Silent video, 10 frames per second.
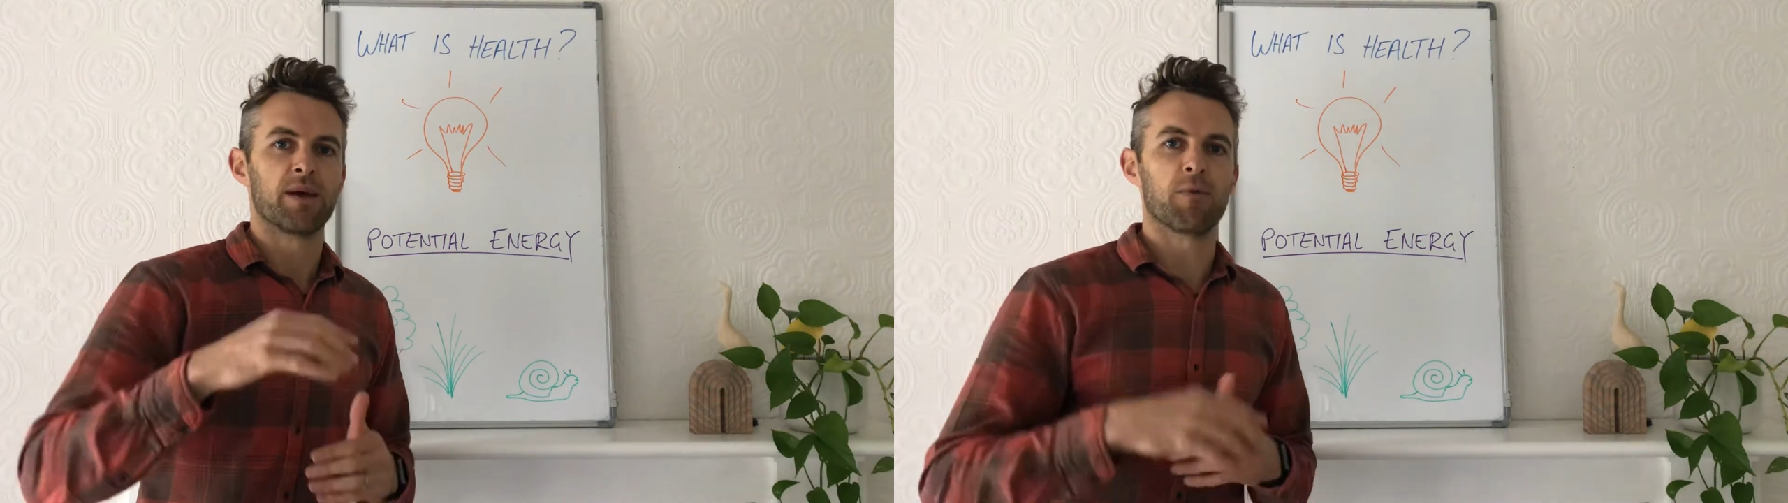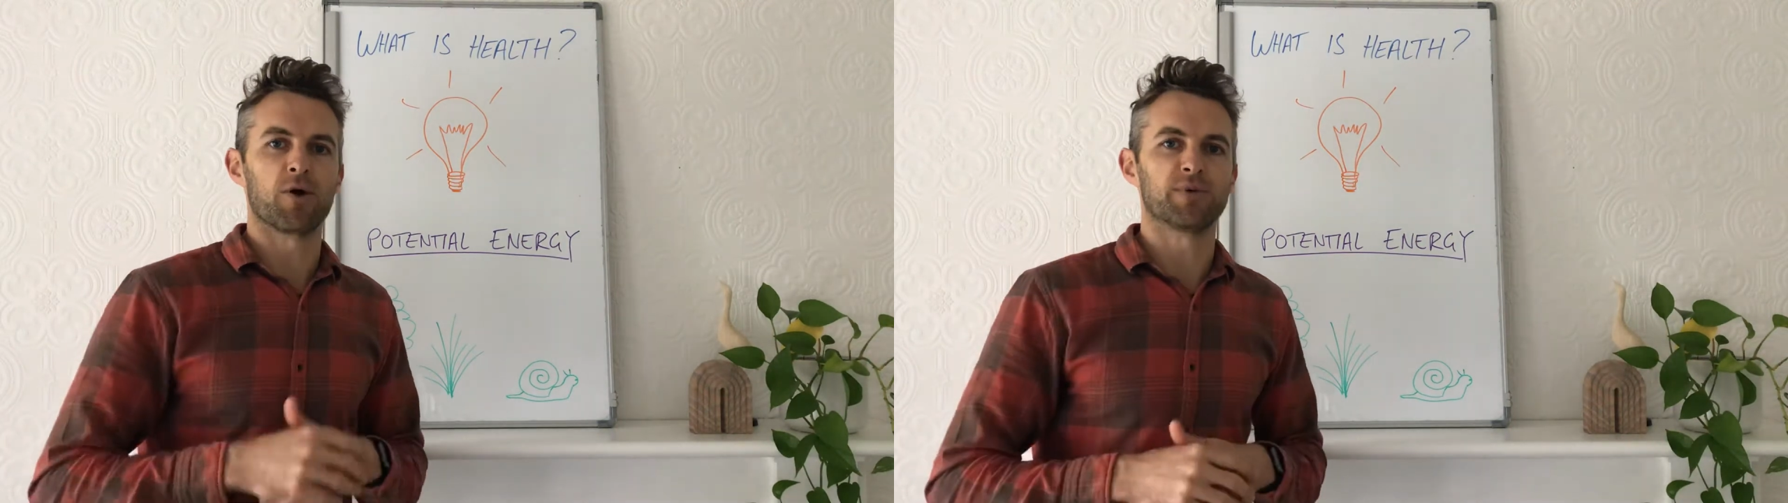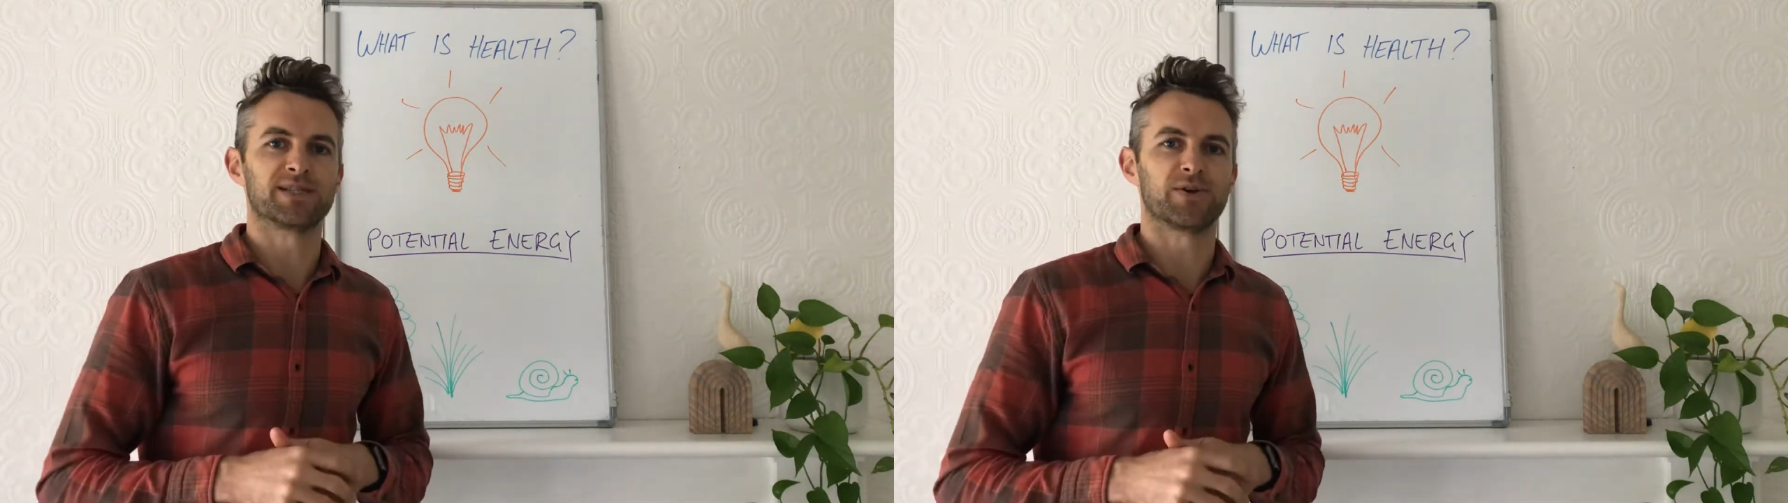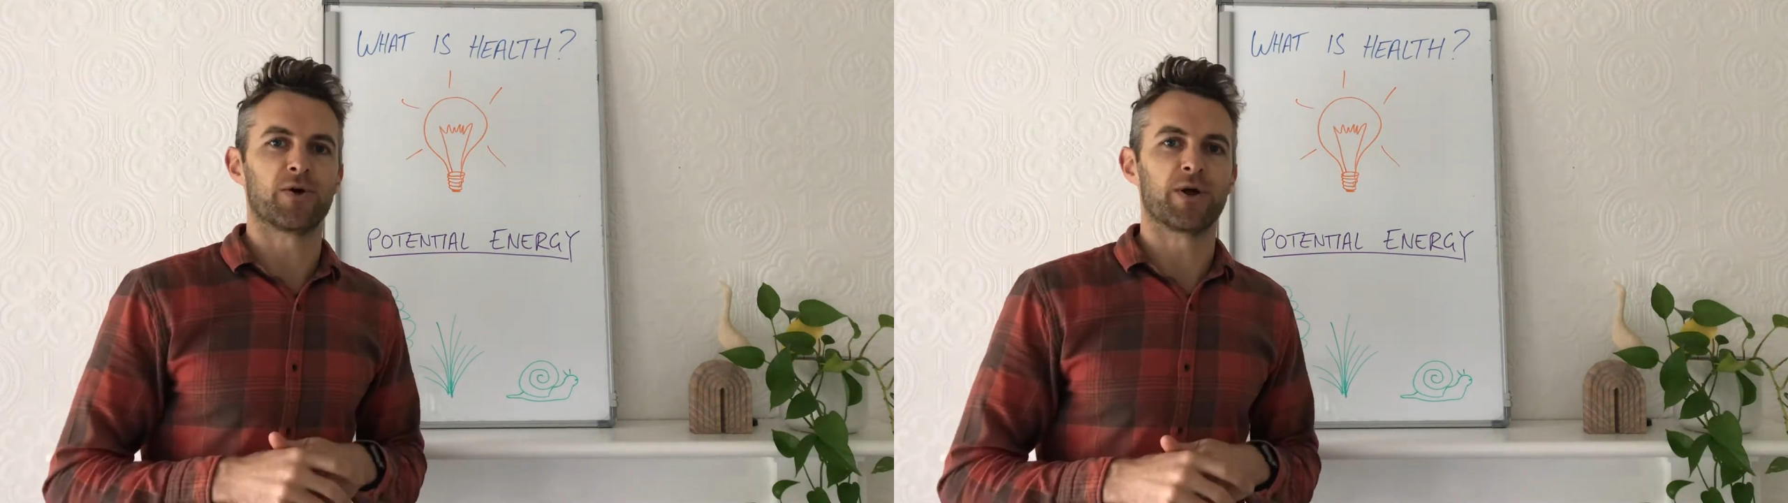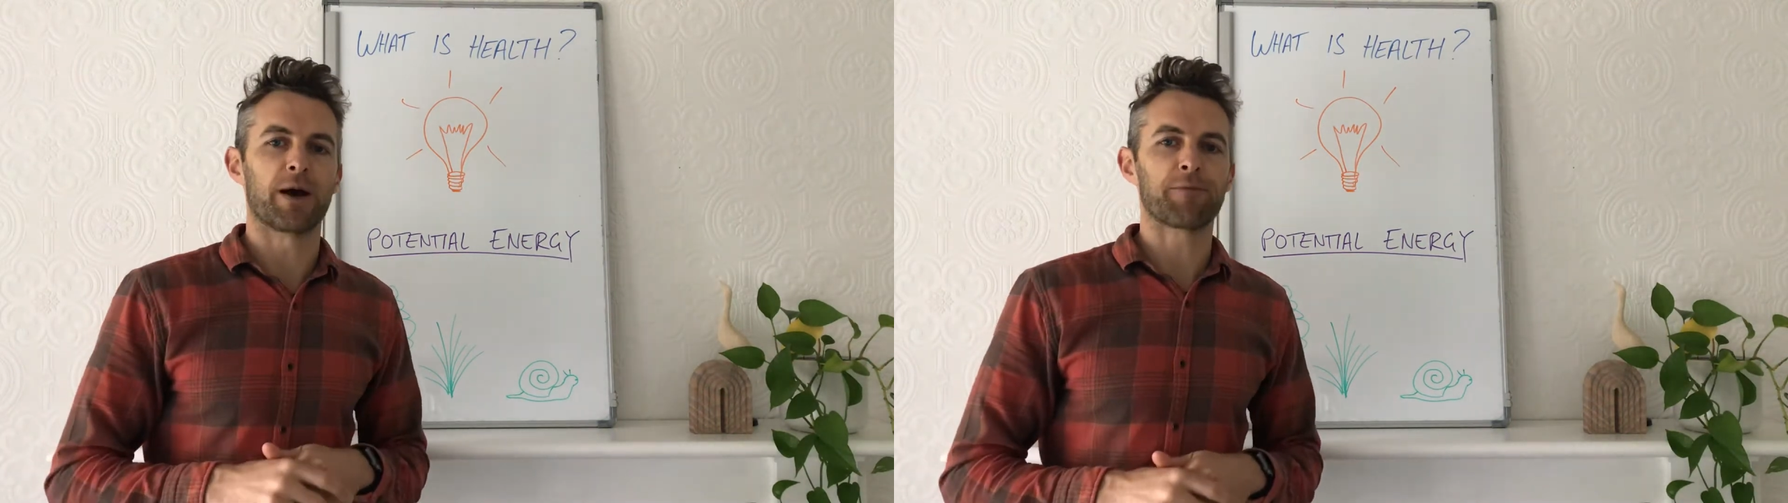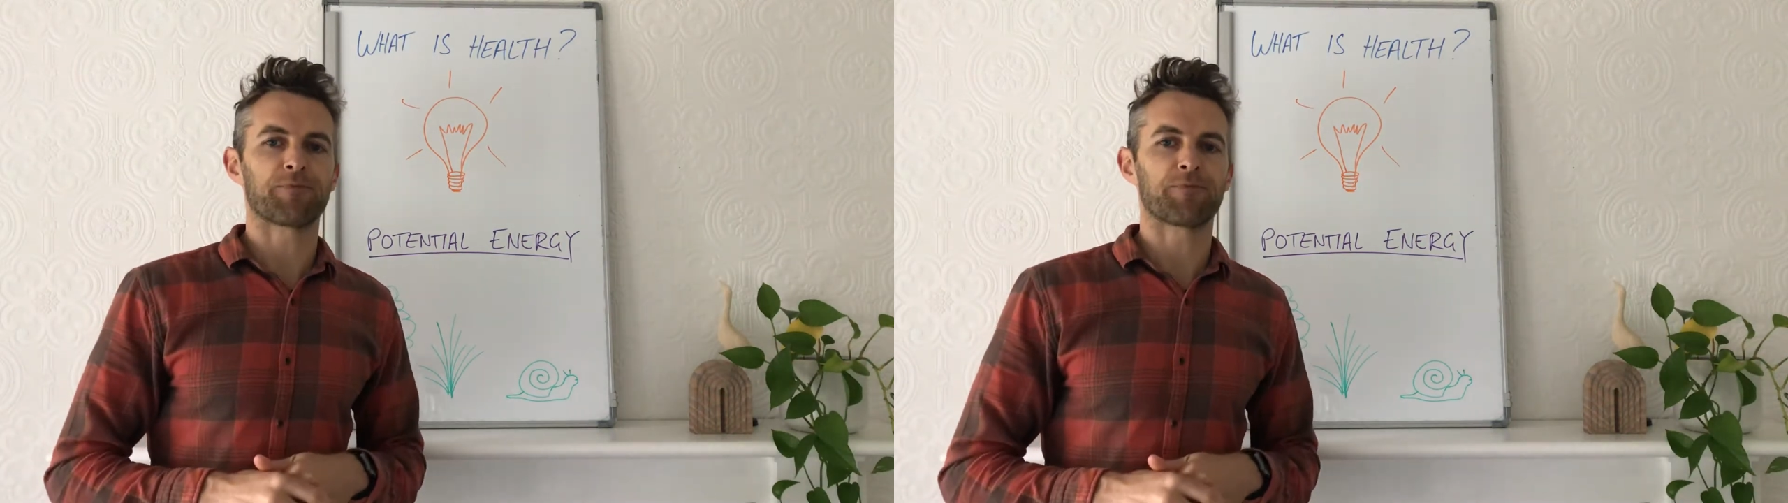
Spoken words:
moments earlier.